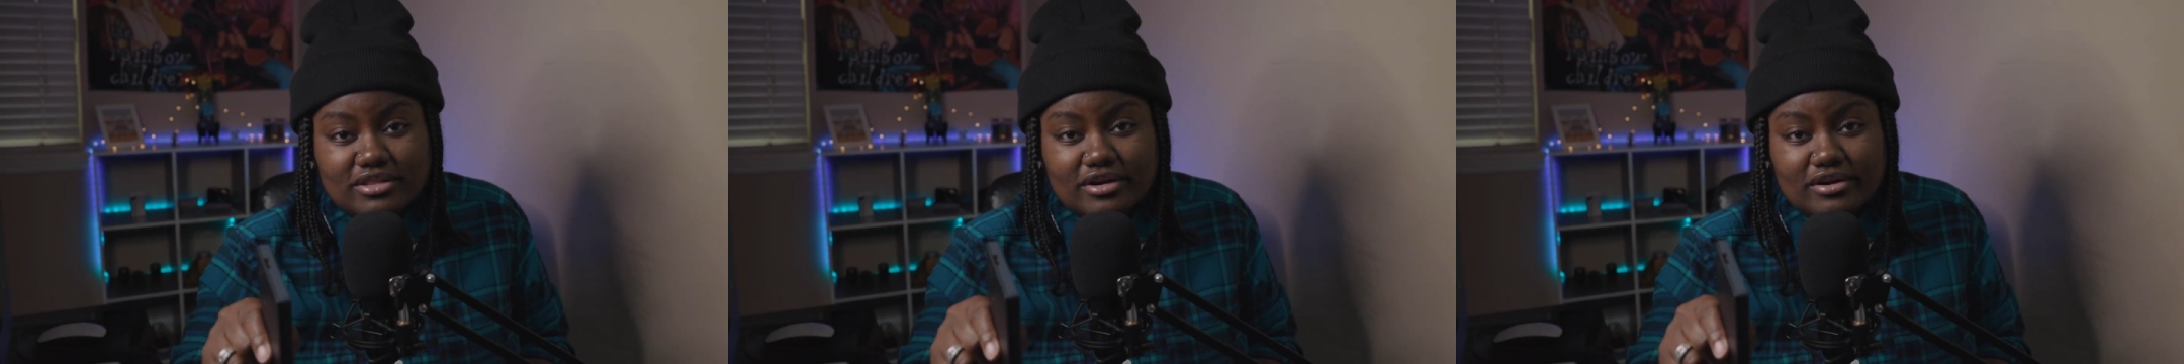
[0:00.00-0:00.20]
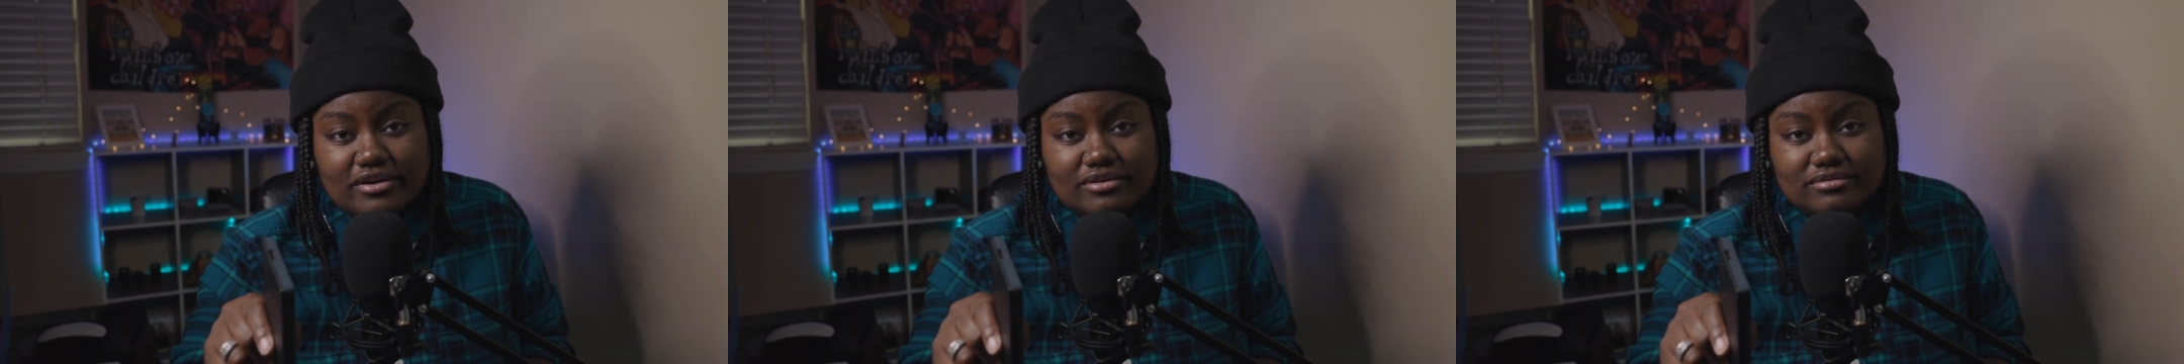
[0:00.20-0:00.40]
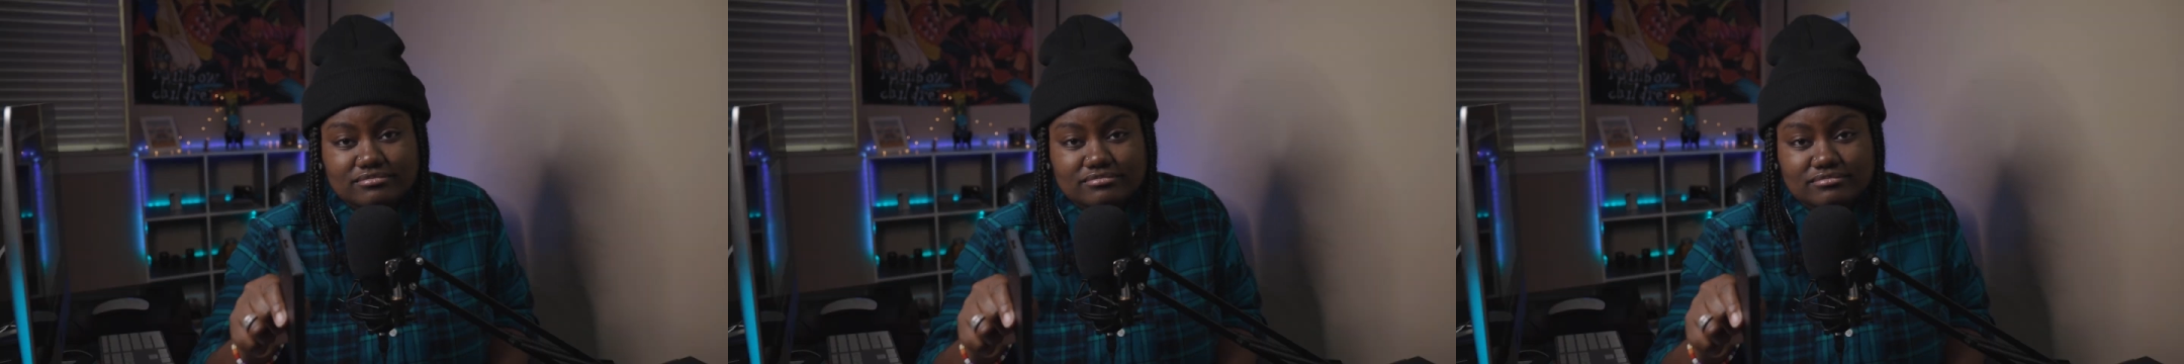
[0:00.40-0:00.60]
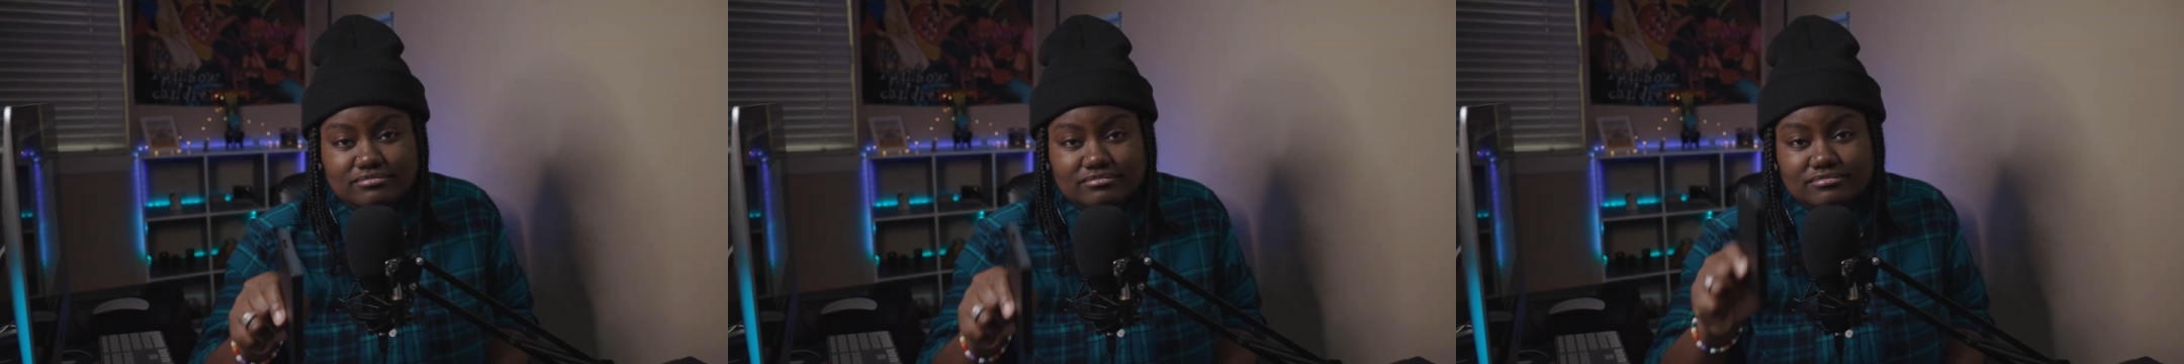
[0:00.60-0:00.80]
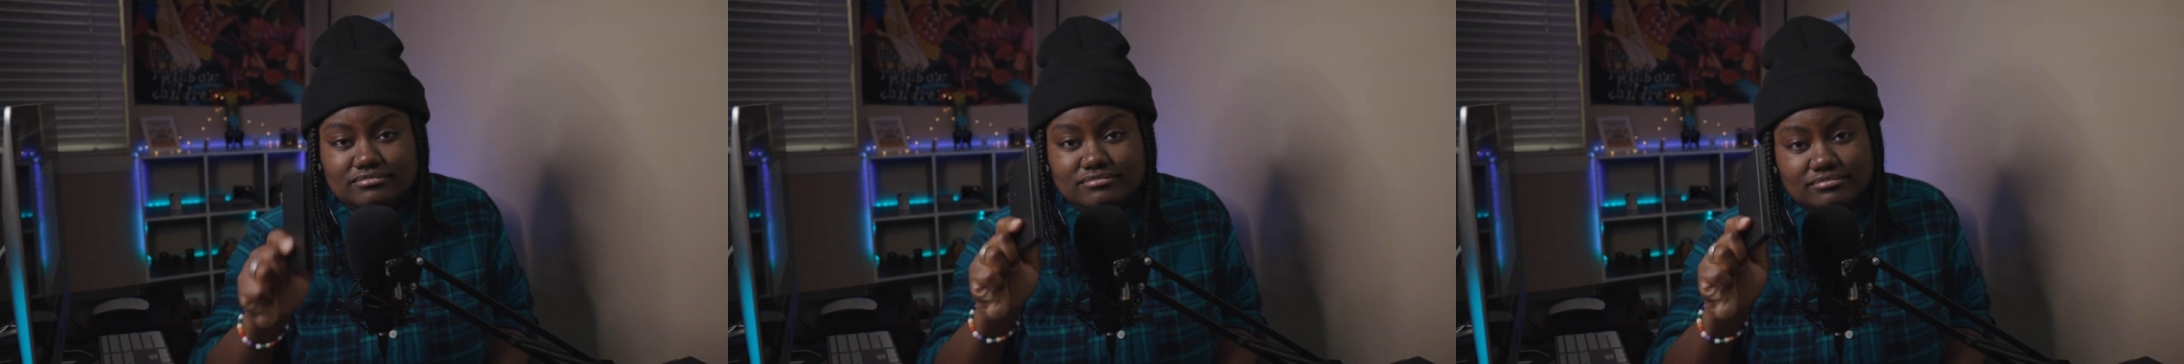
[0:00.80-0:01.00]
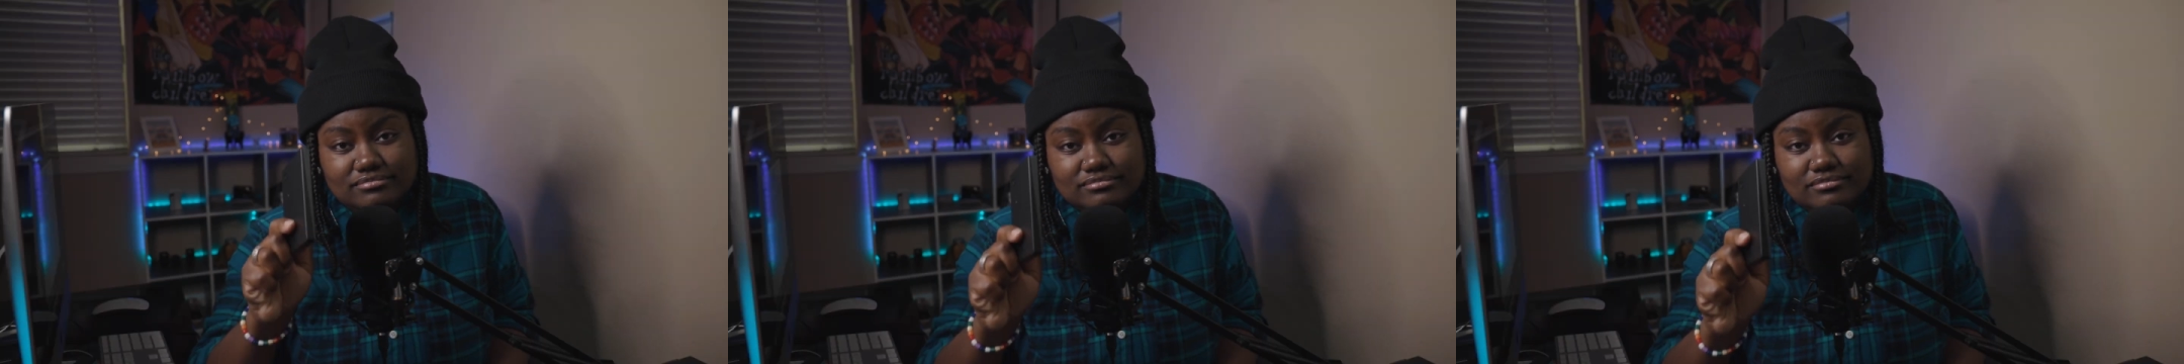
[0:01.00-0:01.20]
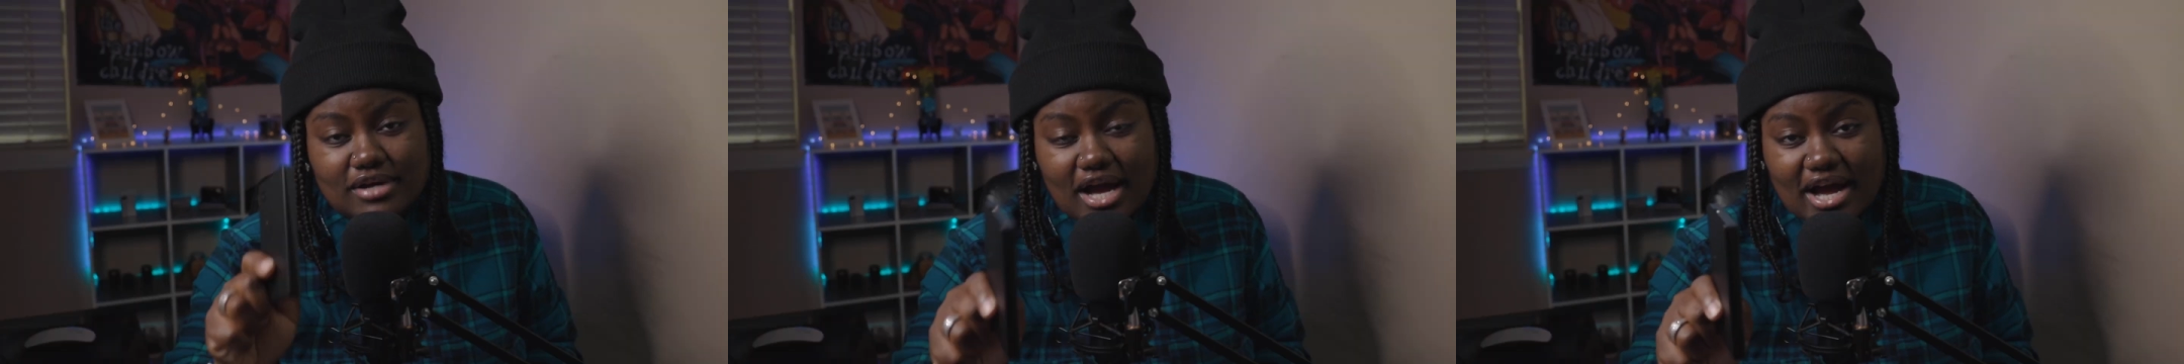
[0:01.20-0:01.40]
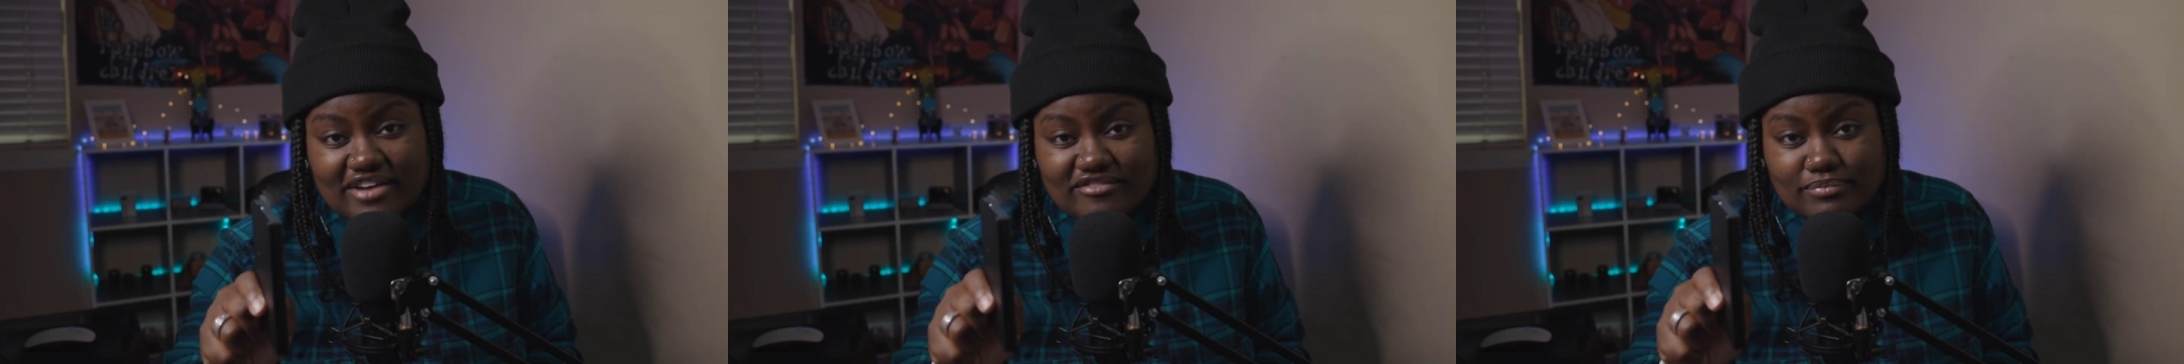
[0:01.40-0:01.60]
there.
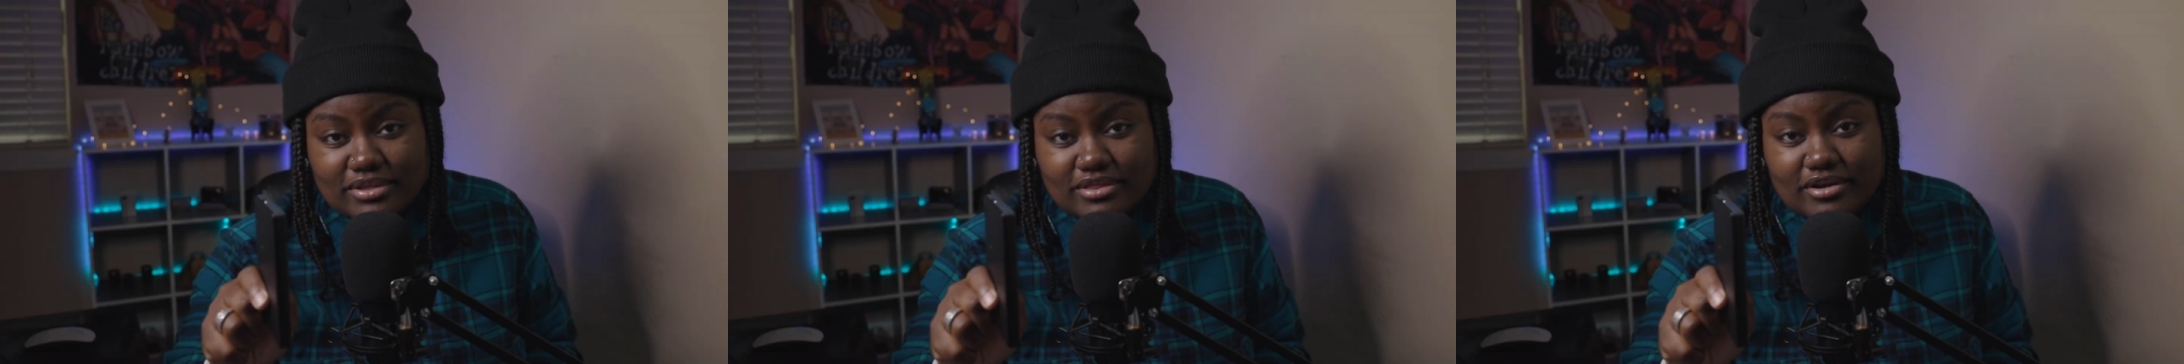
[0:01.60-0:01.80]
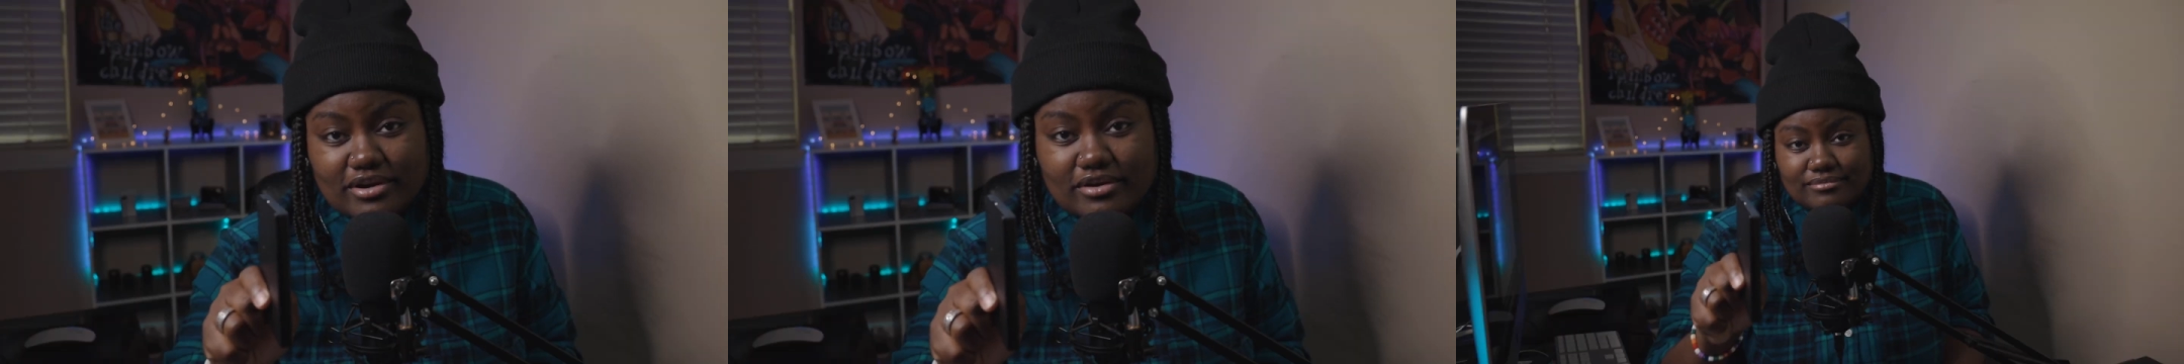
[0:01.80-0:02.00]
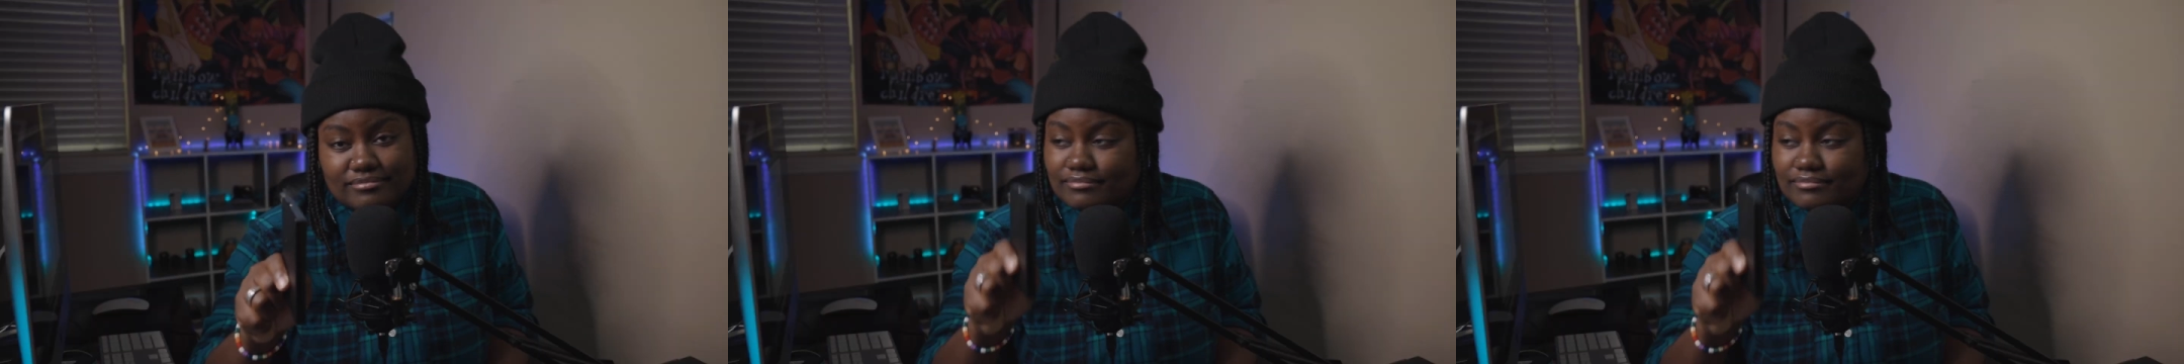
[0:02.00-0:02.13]
I've been there.